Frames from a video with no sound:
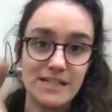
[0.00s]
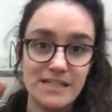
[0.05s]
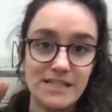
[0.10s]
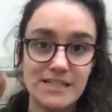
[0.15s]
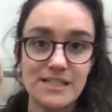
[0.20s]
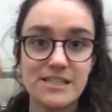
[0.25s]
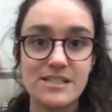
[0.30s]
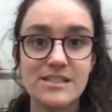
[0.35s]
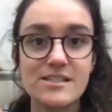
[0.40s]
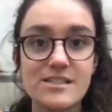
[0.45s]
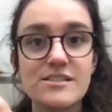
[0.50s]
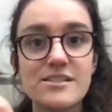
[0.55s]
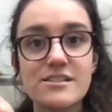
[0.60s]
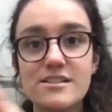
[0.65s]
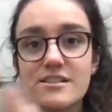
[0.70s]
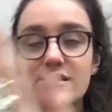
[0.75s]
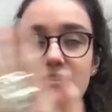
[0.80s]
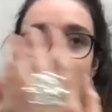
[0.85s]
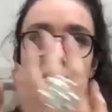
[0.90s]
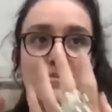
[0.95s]
It doesn't,
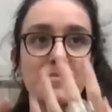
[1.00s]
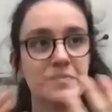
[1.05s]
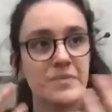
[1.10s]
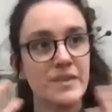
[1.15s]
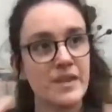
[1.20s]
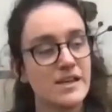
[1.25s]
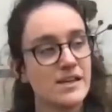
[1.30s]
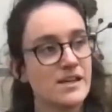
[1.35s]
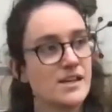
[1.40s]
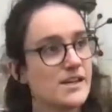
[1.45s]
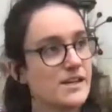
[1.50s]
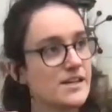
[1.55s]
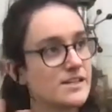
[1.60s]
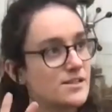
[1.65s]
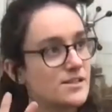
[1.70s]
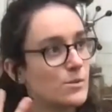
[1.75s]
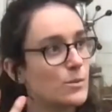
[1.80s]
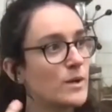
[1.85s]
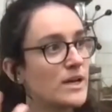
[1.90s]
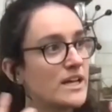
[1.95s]
it's
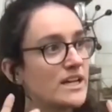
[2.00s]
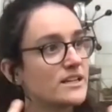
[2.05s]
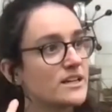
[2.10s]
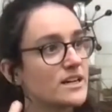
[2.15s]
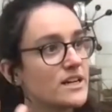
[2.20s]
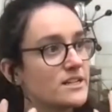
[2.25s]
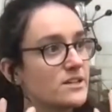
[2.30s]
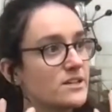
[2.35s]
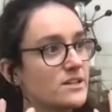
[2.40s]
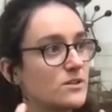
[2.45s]
a weird kind of